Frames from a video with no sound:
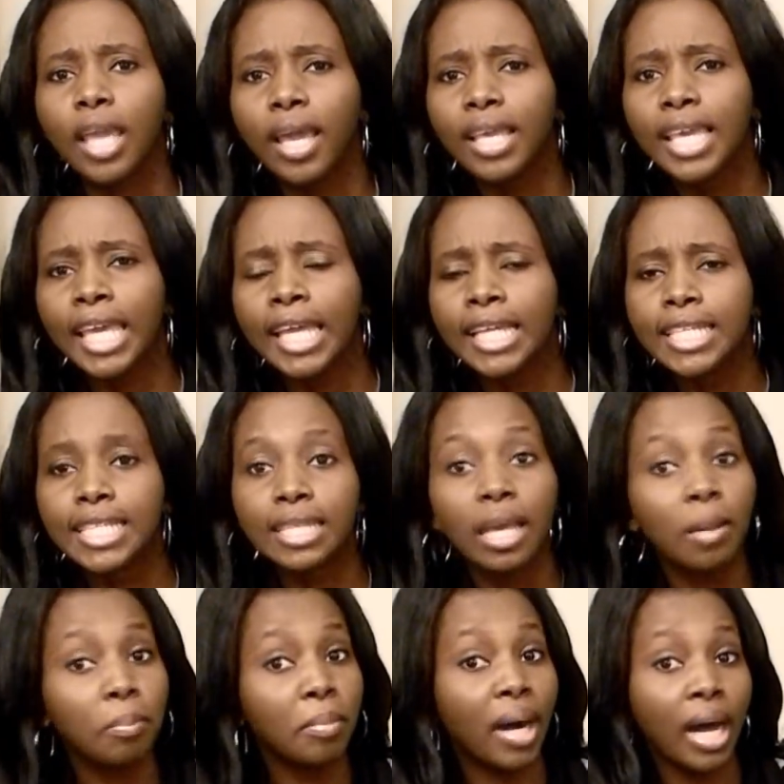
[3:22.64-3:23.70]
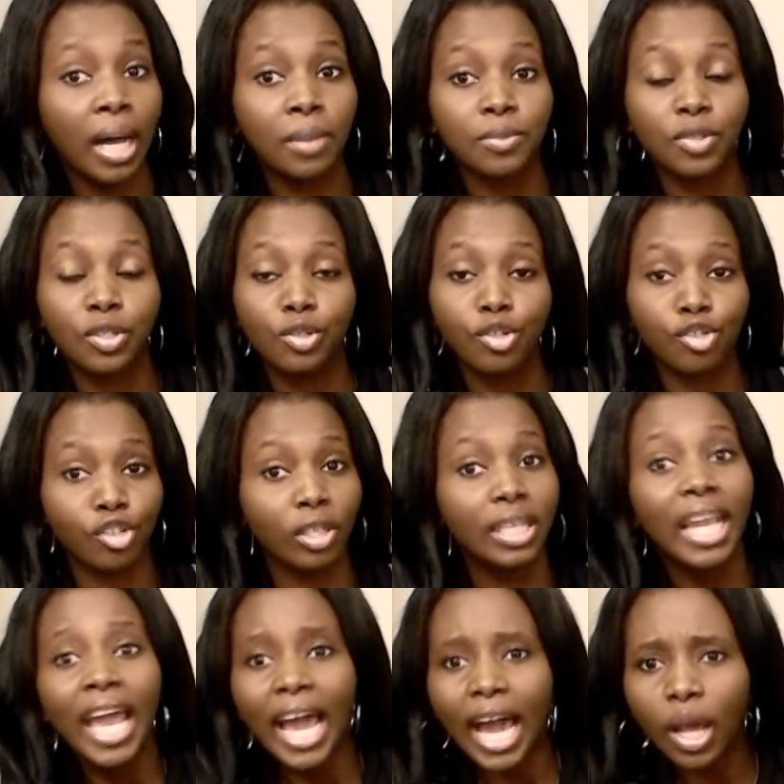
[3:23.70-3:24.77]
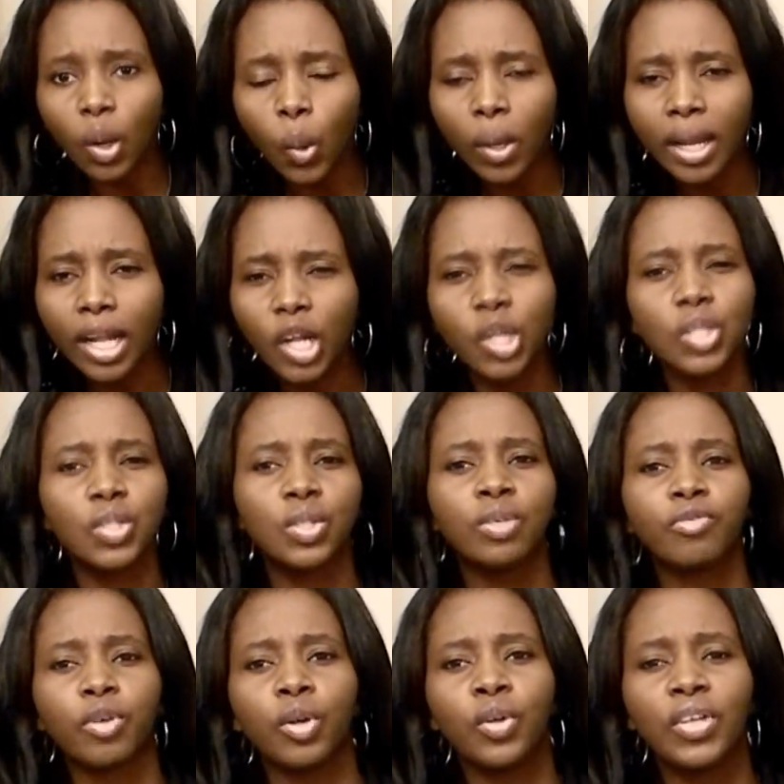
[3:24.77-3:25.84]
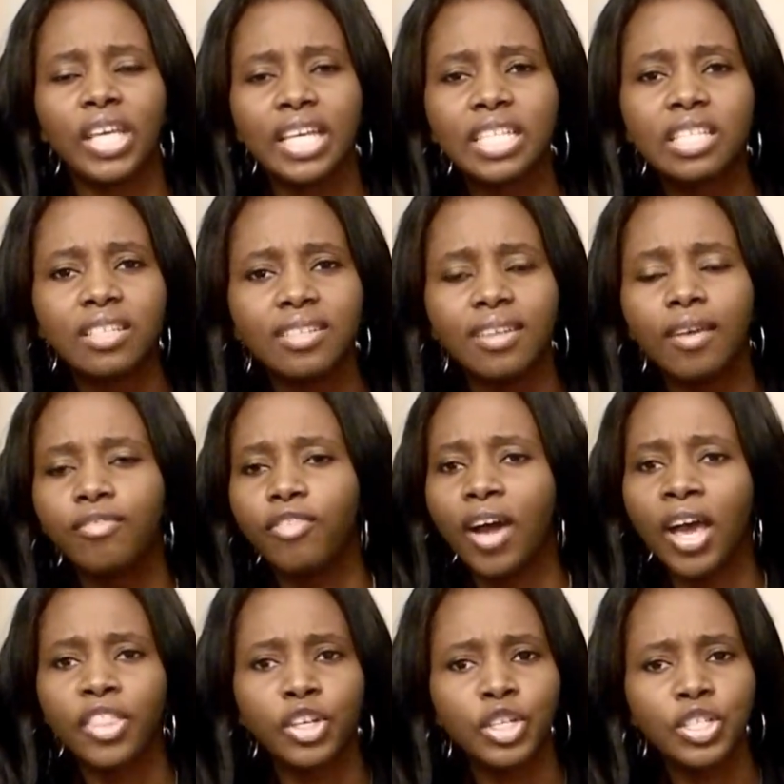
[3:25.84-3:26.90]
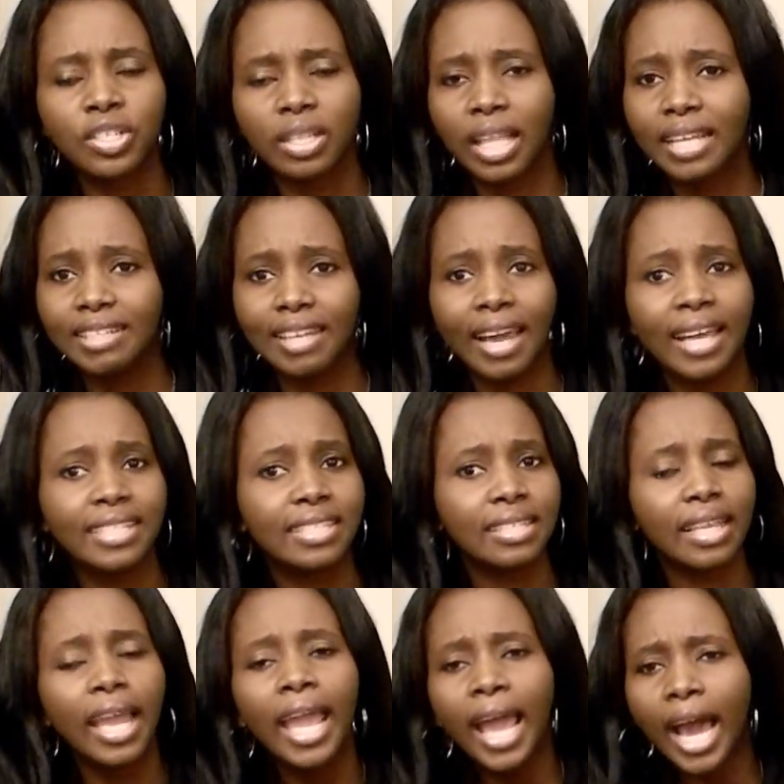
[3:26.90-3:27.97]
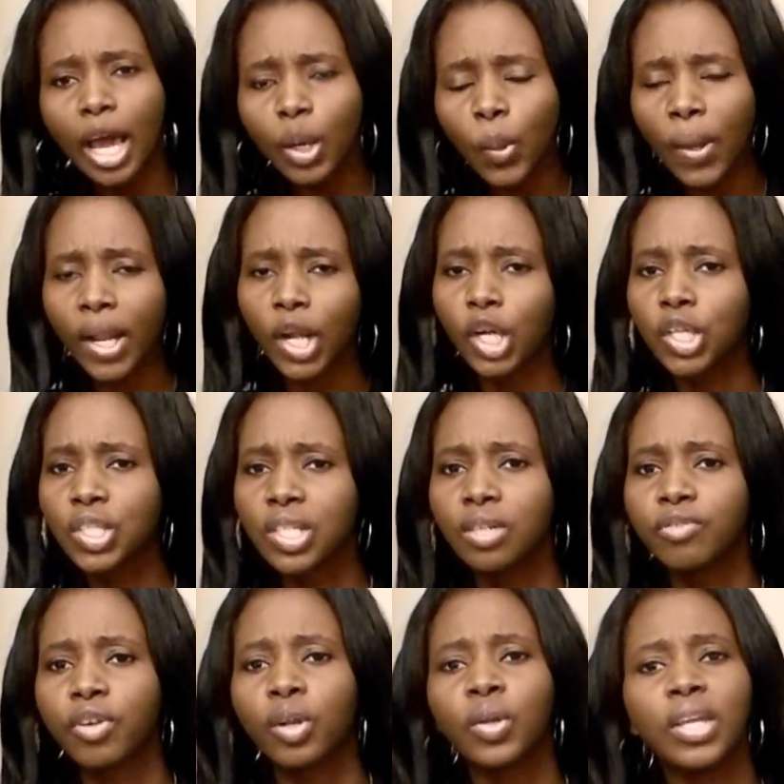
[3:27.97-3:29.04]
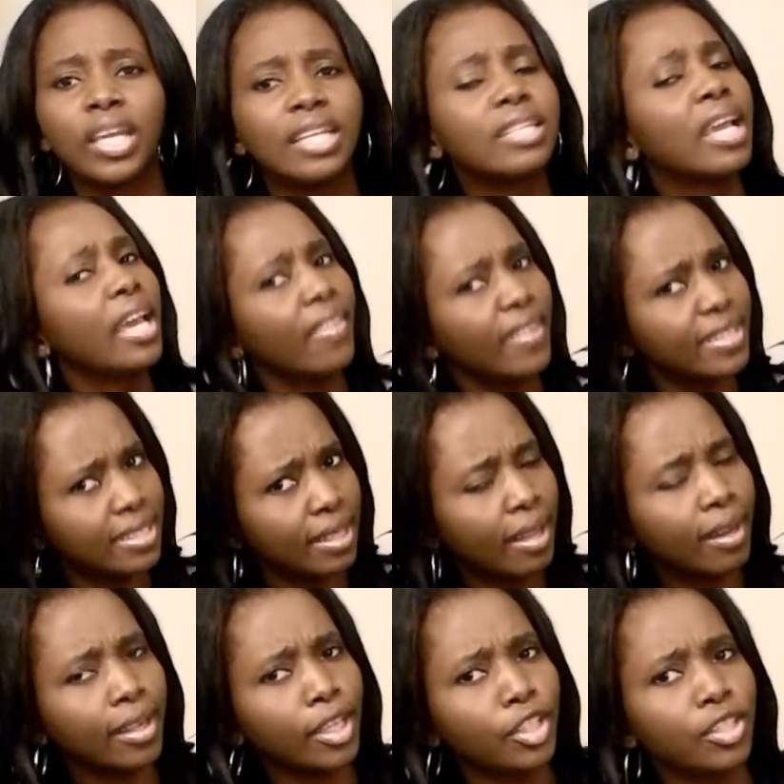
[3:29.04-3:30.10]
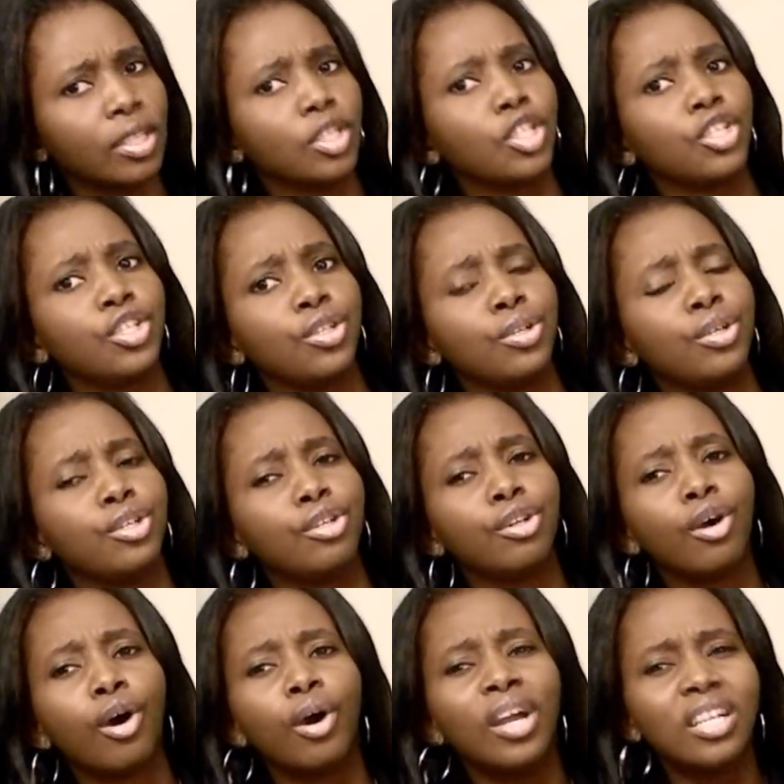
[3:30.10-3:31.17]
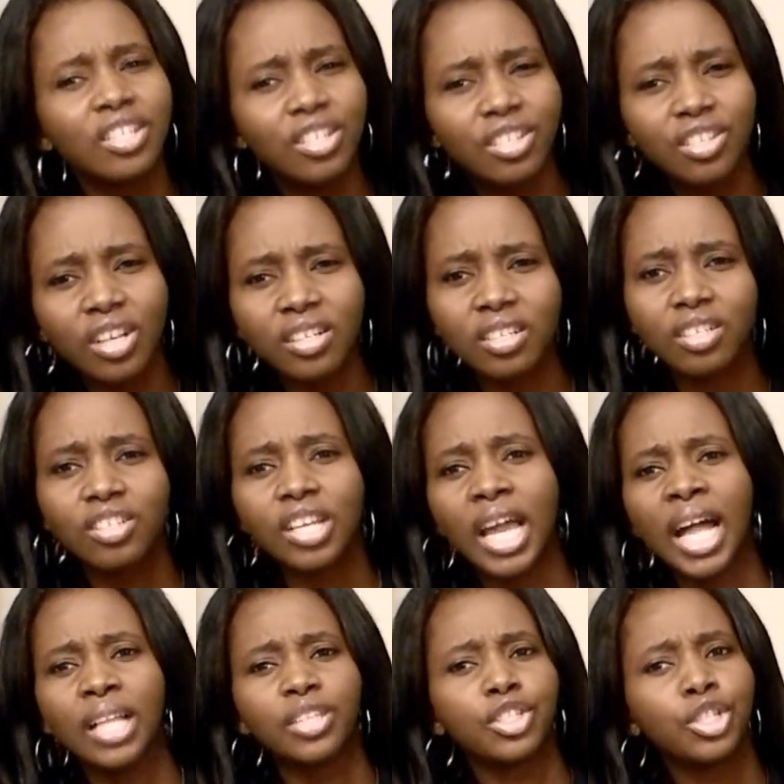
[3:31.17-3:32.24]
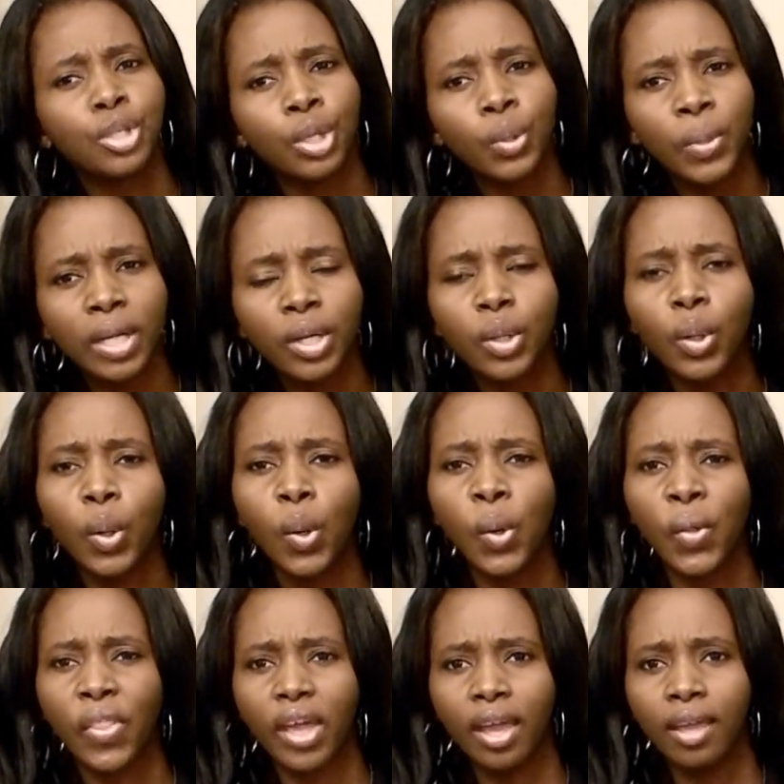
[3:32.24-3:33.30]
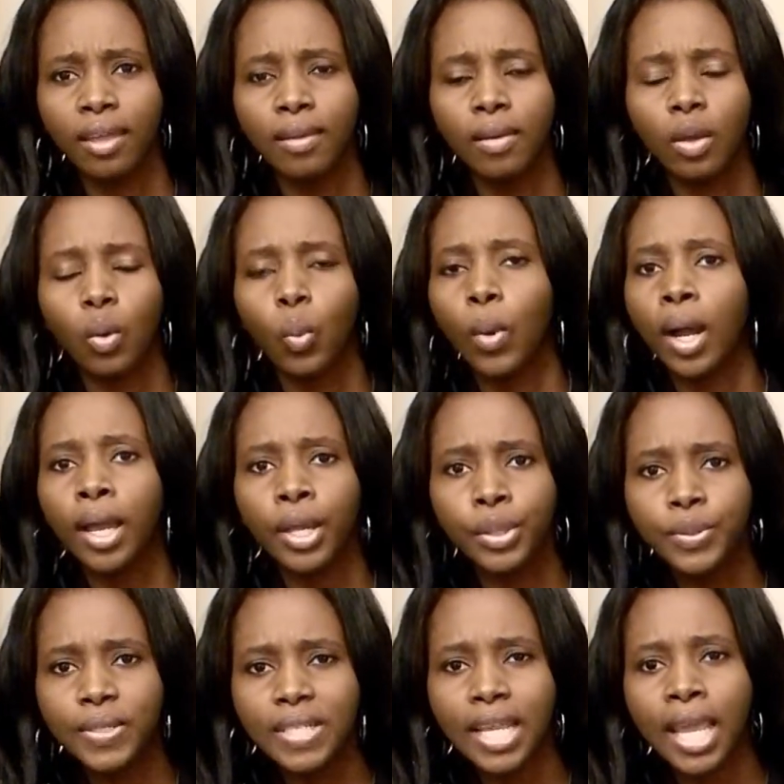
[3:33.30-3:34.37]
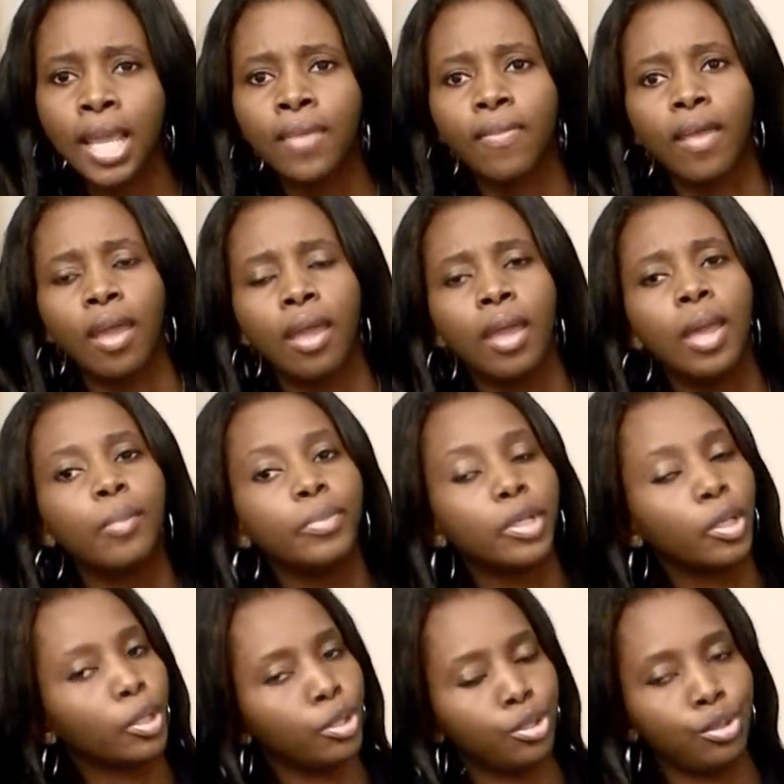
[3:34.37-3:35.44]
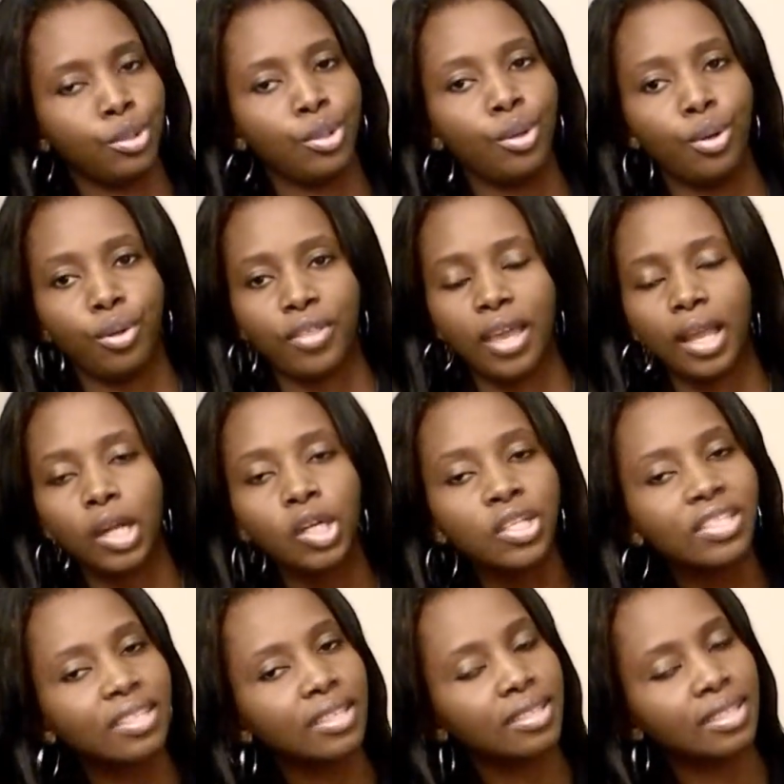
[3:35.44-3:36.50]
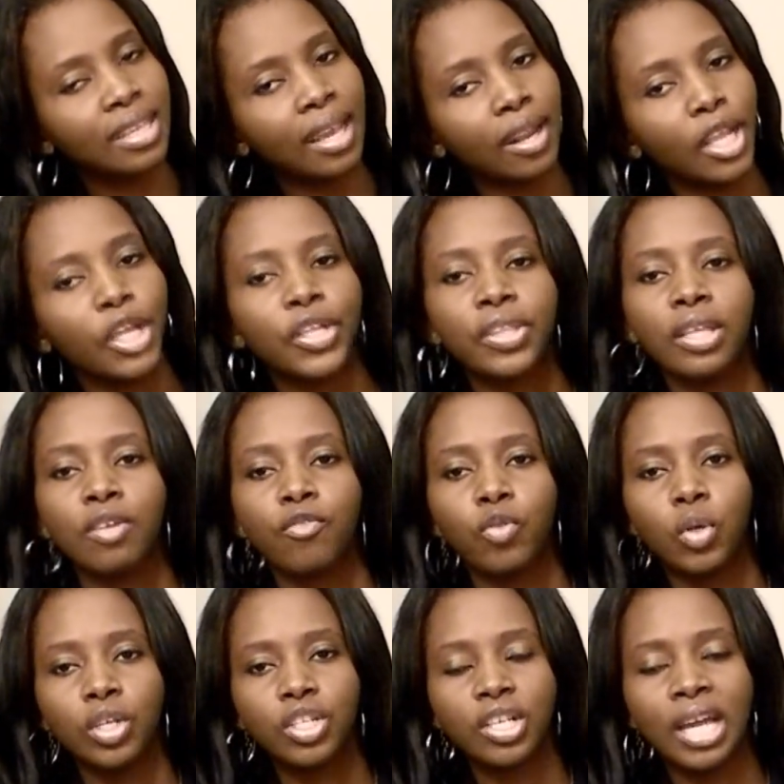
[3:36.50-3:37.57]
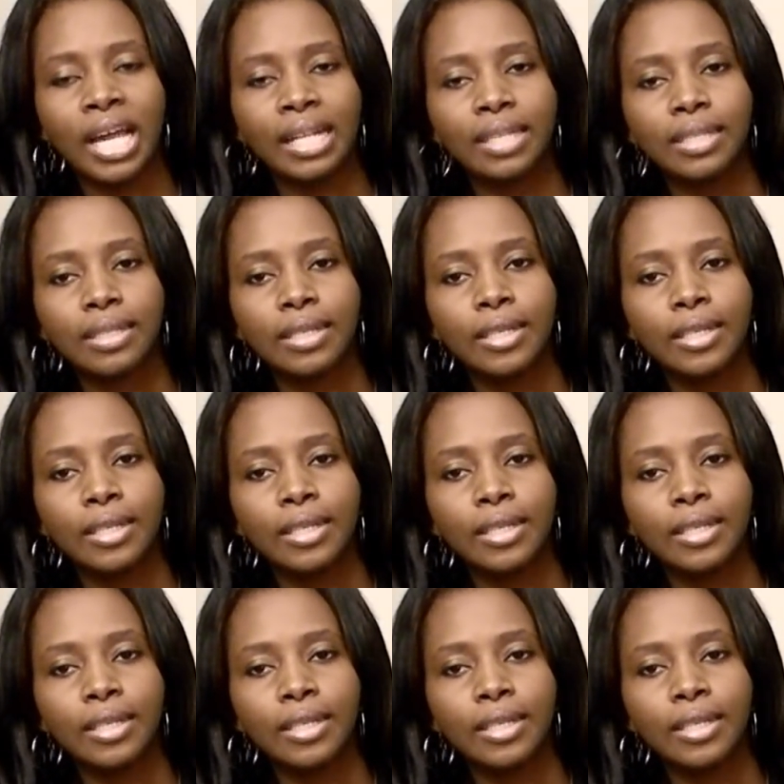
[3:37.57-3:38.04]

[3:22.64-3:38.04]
kids, moms usually, I don't want to curse in front of kids, fathers, like dads, like, I don't want to curse in front of kids. That's not a good thing to do, you know. She's just a child. She don't want to know all that. Why are you saying that? Because you know that cursing is not a good thing for a child.